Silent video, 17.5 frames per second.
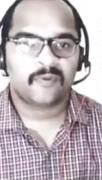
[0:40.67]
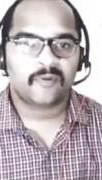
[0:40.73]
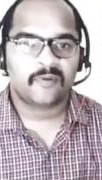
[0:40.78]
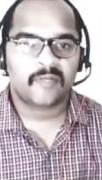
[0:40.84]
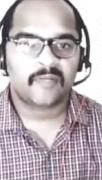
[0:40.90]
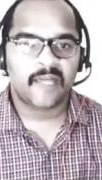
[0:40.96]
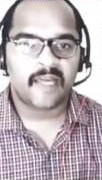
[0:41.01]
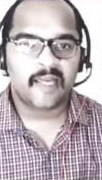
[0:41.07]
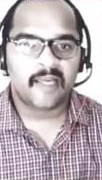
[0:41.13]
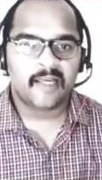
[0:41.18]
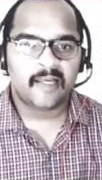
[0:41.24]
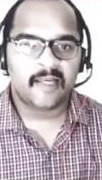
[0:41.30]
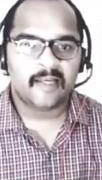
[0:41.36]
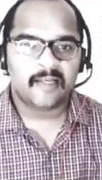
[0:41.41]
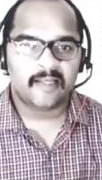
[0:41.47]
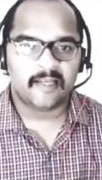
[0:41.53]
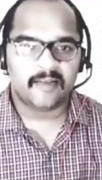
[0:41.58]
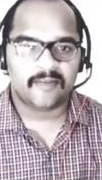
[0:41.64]
Okay,
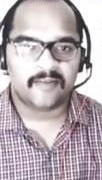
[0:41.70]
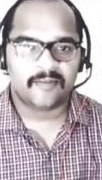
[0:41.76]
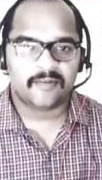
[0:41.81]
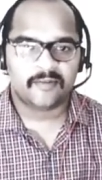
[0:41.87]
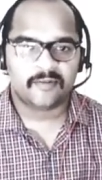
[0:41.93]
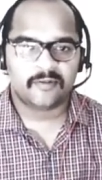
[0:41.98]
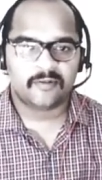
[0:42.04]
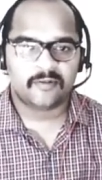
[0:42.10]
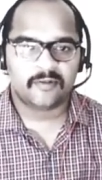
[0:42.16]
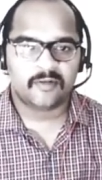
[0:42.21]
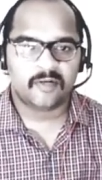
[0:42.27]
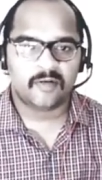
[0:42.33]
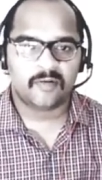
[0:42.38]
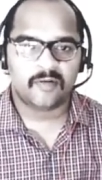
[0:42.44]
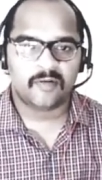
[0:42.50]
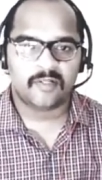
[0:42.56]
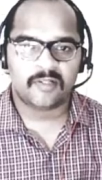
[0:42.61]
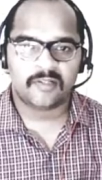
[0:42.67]
yeah, so
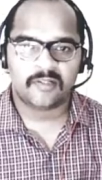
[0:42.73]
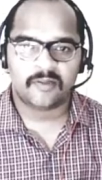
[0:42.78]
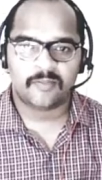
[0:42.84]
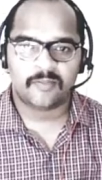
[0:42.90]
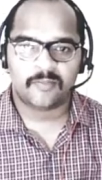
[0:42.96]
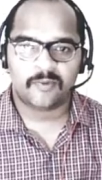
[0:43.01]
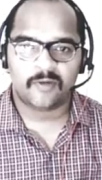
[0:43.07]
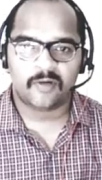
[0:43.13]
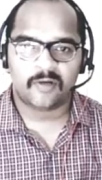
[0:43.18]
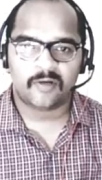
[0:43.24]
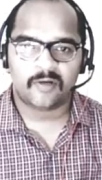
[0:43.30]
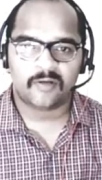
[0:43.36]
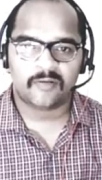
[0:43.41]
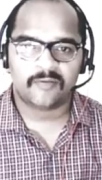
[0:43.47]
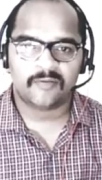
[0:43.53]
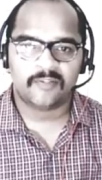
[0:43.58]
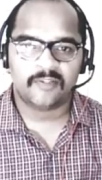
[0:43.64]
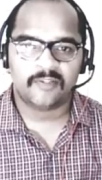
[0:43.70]
how does the plot
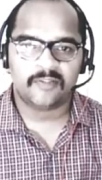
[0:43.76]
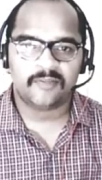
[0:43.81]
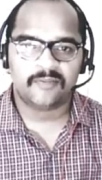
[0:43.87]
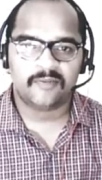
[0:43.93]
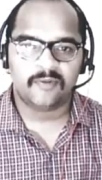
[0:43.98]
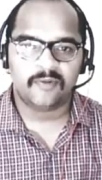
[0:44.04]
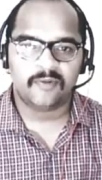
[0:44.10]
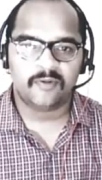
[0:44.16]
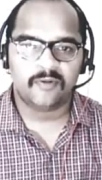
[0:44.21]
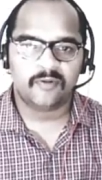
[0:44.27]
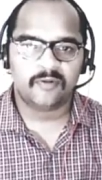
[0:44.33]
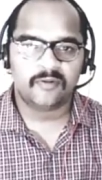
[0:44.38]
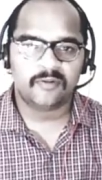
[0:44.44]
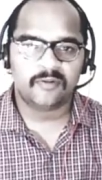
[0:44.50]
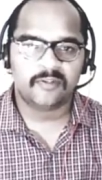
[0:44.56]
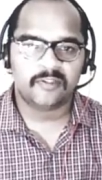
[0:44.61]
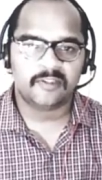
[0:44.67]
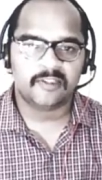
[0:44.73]
of this fellow look?
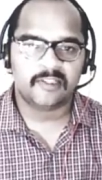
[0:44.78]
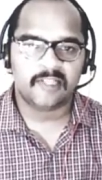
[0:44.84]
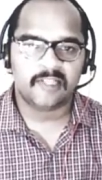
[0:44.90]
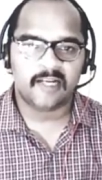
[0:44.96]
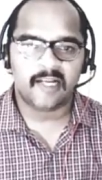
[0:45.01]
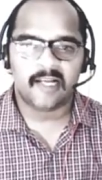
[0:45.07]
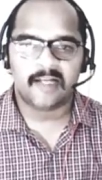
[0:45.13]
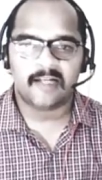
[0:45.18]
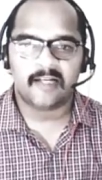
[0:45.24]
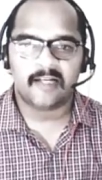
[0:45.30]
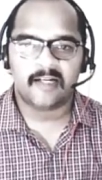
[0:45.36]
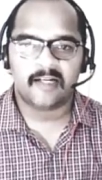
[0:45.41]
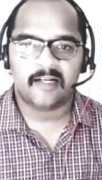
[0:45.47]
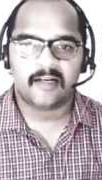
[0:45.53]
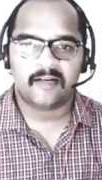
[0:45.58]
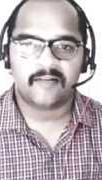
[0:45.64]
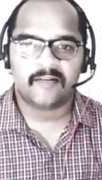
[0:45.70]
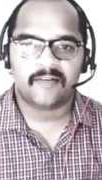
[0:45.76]
It's a Dirac
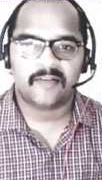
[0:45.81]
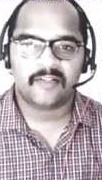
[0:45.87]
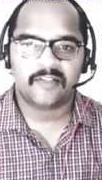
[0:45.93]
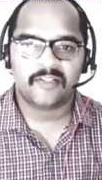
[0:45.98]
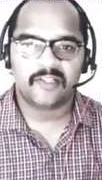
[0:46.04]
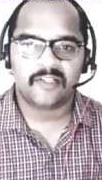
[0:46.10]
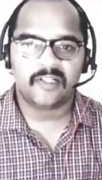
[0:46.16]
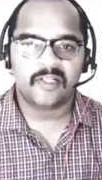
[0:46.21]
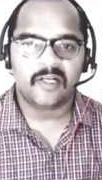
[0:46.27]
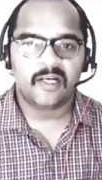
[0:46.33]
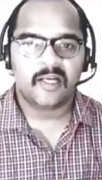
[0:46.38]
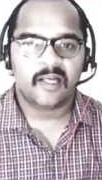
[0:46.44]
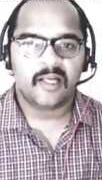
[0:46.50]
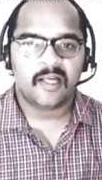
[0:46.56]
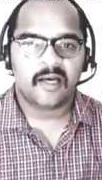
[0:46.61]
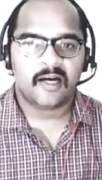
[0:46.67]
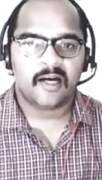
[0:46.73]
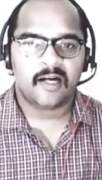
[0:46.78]
delta function
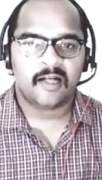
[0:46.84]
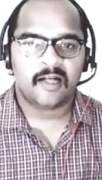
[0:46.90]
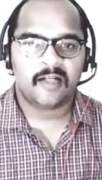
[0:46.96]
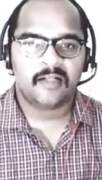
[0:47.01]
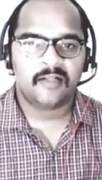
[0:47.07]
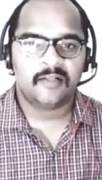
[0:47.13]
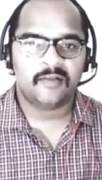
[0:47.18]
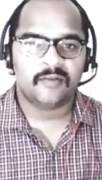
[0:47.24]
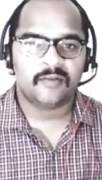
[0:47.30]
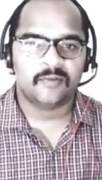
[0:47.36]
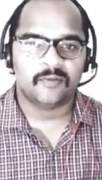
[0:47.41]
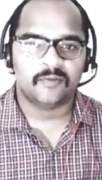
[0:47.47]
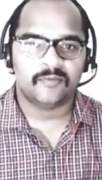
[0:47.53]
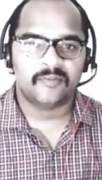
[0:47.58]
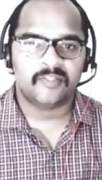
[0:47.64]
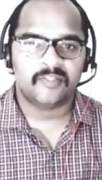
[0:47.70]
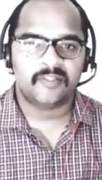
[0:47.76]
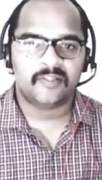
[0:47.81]
at 2
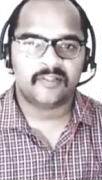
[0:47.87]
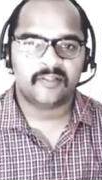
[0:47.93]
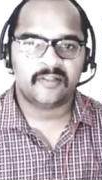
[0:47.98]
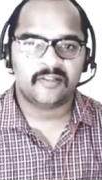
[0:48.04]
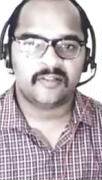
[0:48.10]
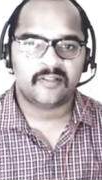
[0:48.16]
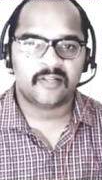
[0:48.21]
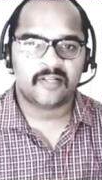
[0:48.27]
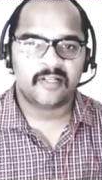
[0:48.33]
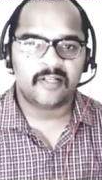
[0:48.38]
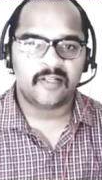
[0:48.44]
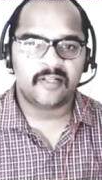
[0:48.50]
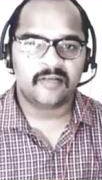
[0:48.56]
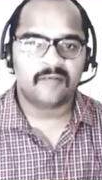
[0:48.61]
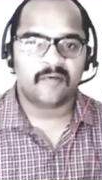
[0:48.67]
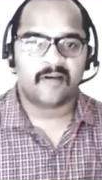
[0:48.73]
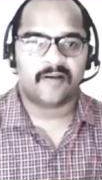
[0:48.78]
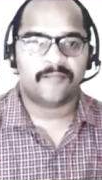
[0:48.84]
with the strength
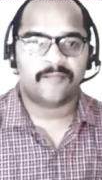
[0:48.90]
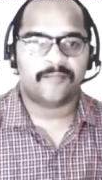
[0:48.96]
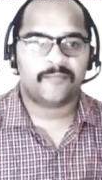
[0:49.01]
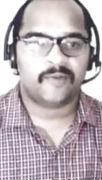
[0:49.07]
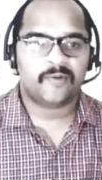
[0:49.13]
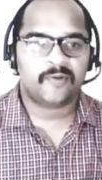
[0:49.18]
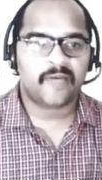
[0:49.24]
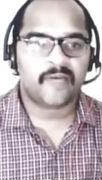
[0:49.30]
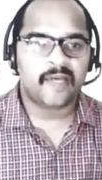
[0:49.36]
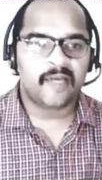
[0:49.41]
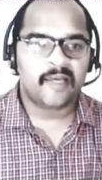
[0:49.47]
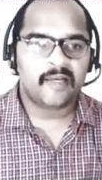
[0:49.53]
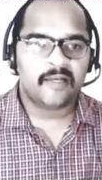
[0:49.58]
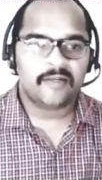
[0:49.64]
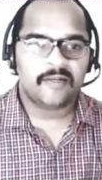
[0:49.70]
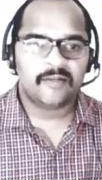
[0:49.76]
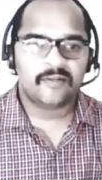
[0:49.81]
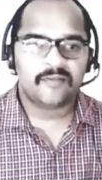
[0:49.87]
1. Okay,
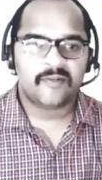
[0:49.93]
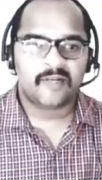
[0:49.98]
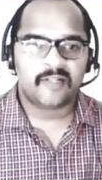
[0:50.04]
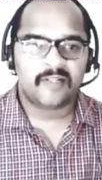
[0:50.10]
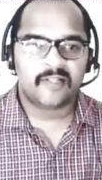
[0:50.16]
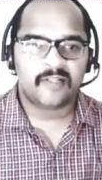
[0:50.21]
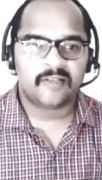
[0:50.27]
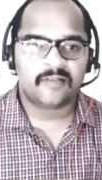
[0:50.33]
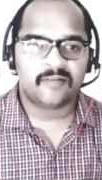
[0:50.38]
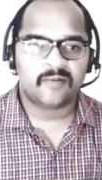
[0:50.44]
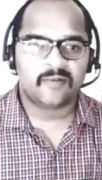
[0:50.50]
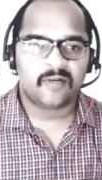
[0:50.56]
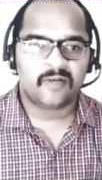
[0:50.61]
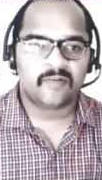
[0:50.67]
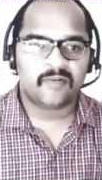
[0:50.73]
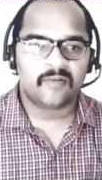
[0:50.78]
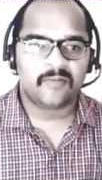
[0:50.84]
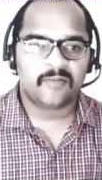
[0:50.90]
so for this,
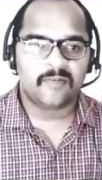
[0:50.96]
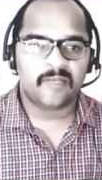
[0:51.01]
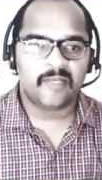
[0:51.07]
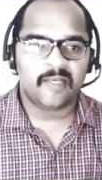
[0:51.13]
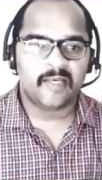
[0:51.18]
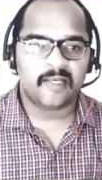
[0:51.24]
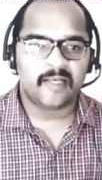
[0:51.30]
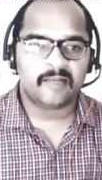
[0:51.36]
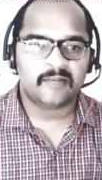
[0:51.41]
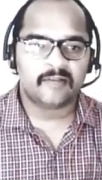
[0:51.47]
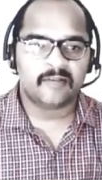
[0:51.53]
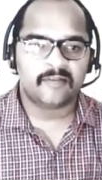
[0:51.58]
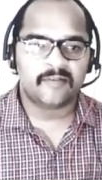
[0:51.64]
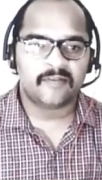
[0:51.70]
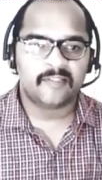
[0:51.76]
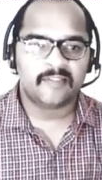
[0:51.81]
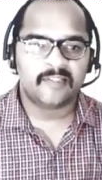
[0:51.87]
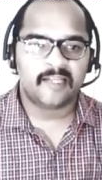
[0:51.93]
what will be x
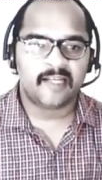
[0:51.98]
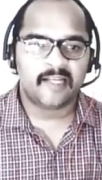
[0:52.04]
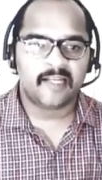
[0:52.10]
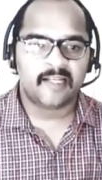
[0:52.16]
of s here?